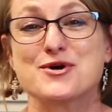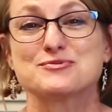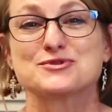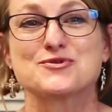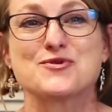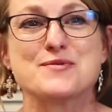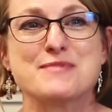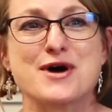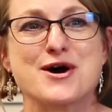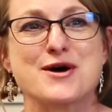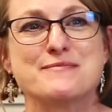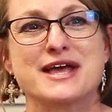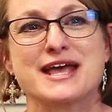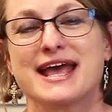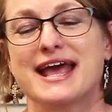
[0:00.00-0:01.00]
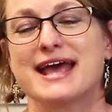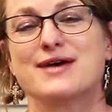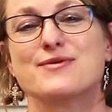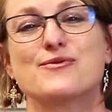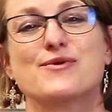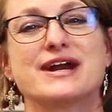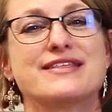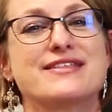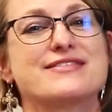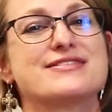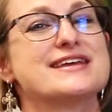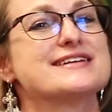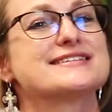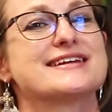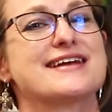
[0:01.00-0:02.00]
homeschool mom, and one of the
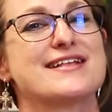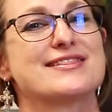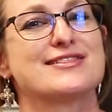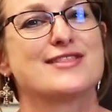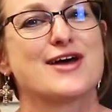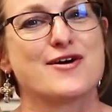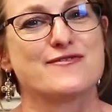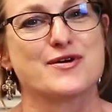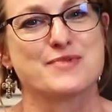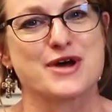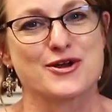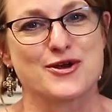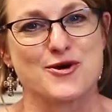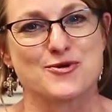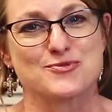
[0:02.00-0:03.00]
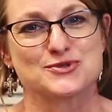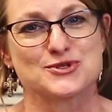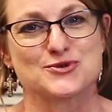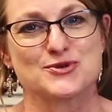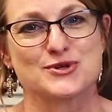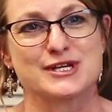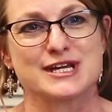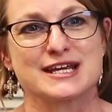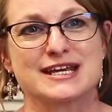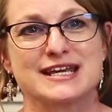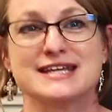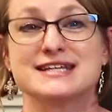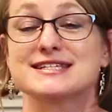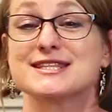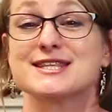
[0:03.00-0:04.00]
things that I love about homeschooling
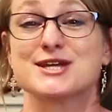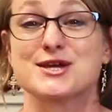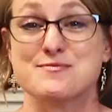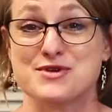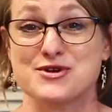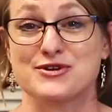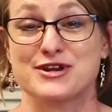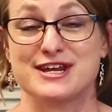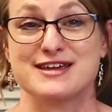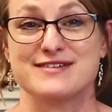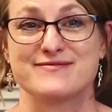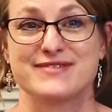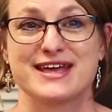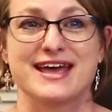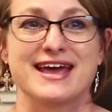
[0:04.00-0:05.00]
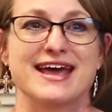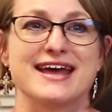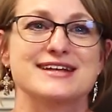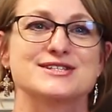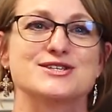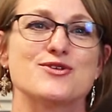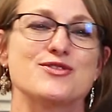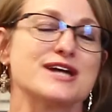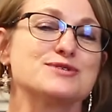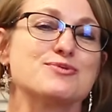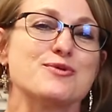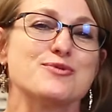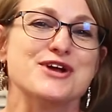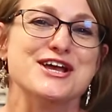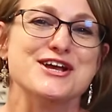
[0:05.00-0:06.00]
is the community. And so that's
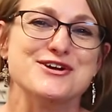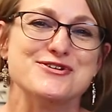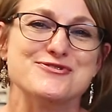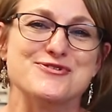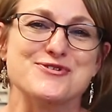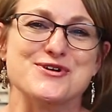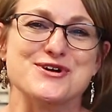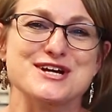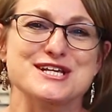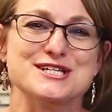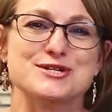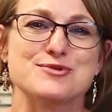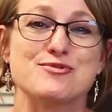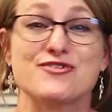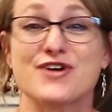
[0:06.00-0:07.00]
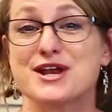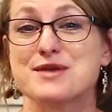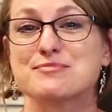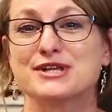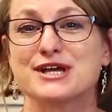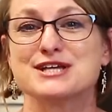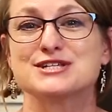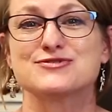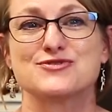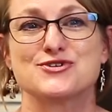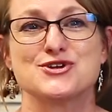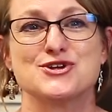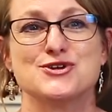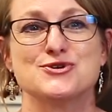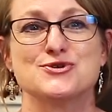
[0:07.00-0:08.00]
what we're here for, is to provide a place for
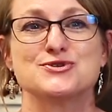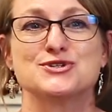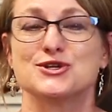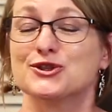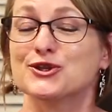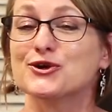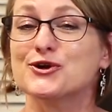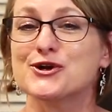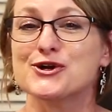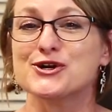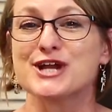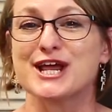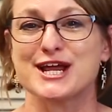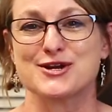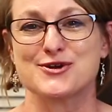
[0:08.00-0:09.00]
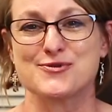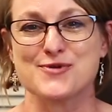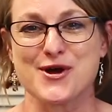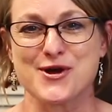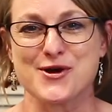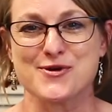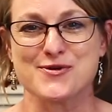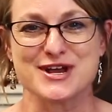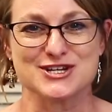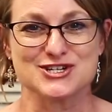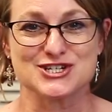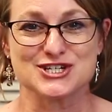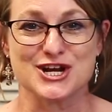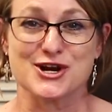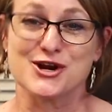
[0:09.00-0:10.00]
you to learn and grow and
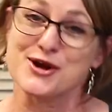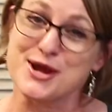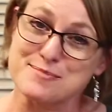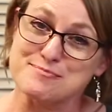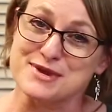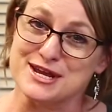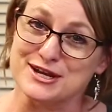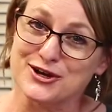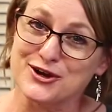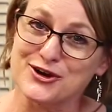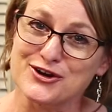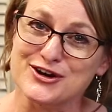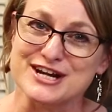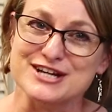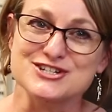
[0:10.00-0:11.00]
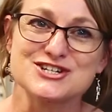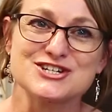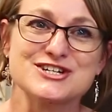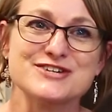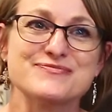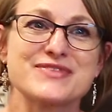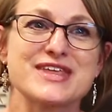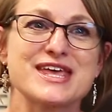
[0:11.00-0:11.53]
share and be encouraged.